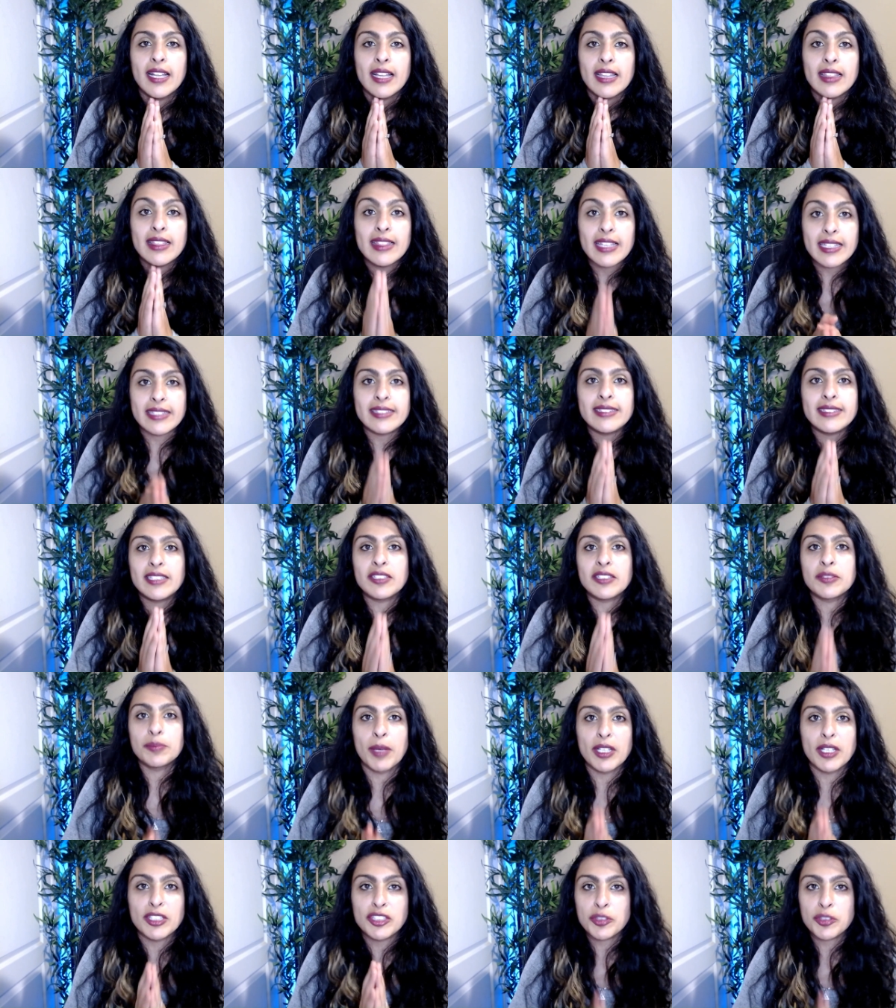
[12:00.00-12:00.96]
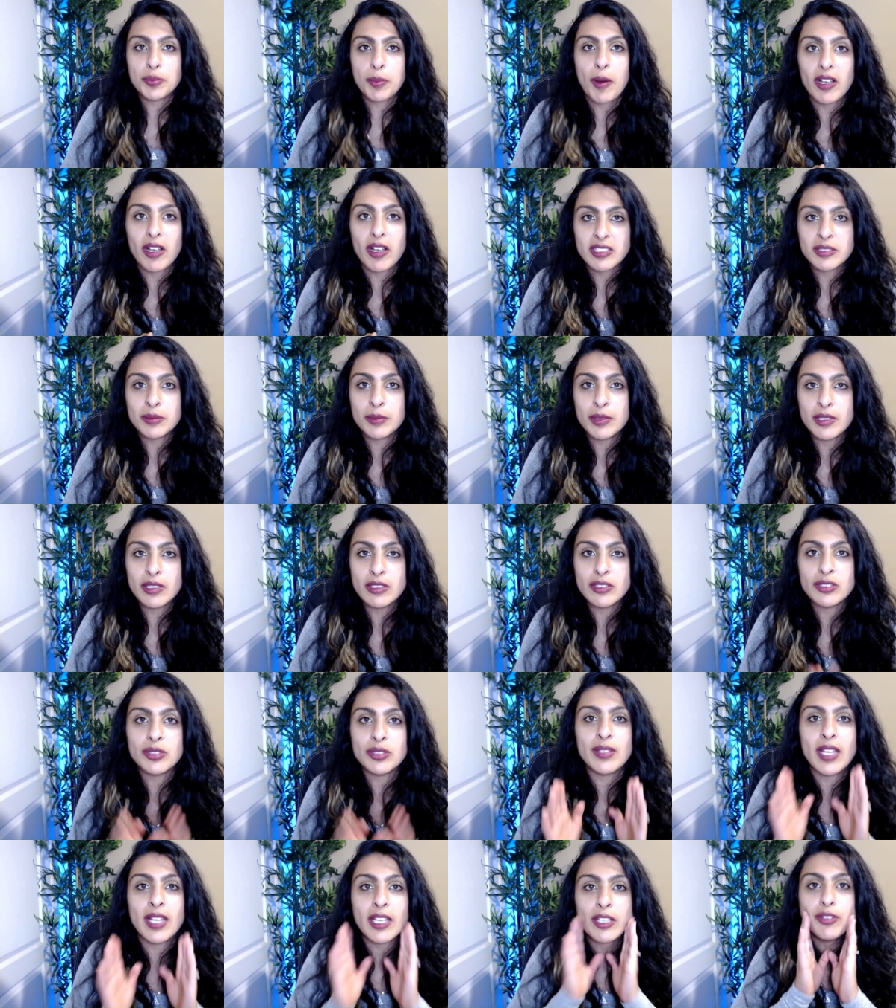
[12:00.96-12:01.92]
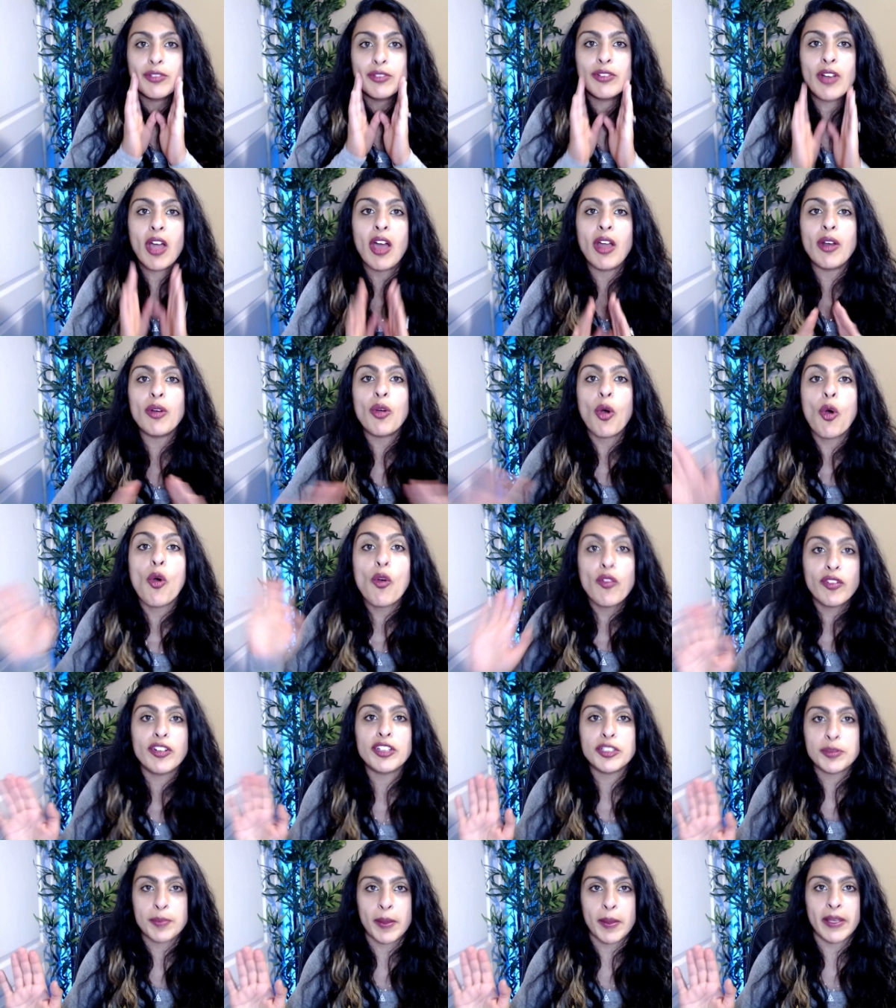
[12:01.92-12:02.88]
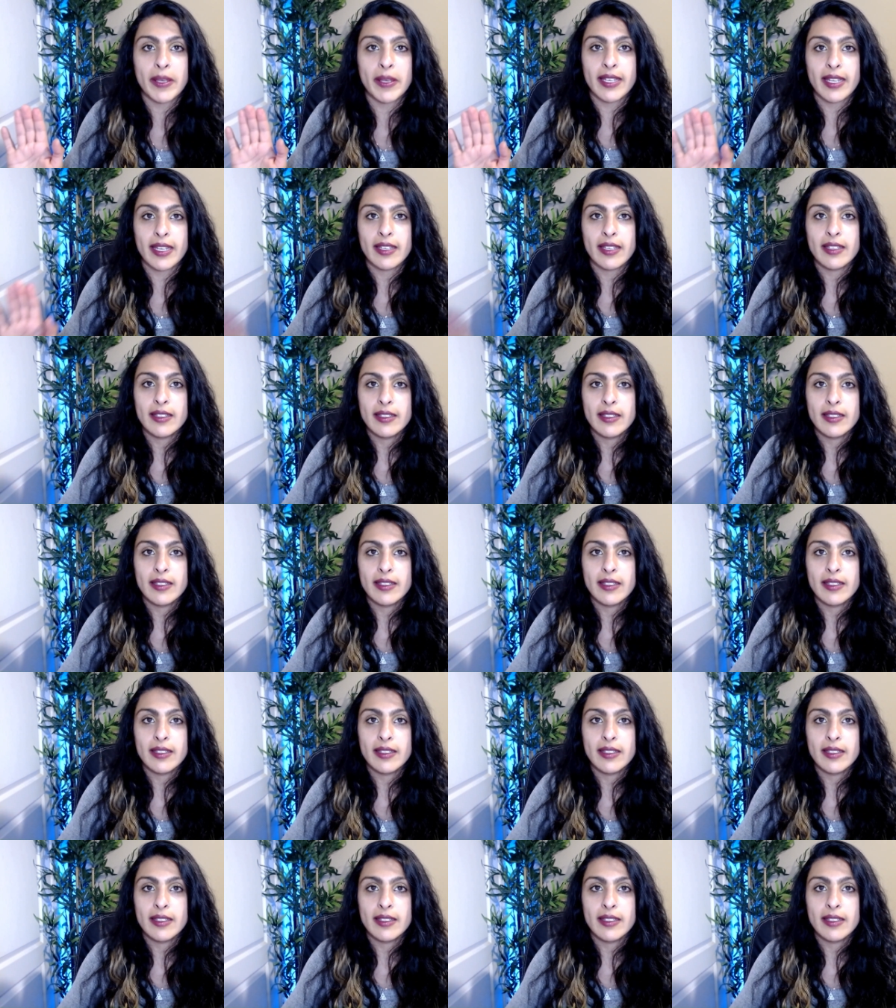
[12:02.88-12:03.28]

list as much as possible so that you're not overspending.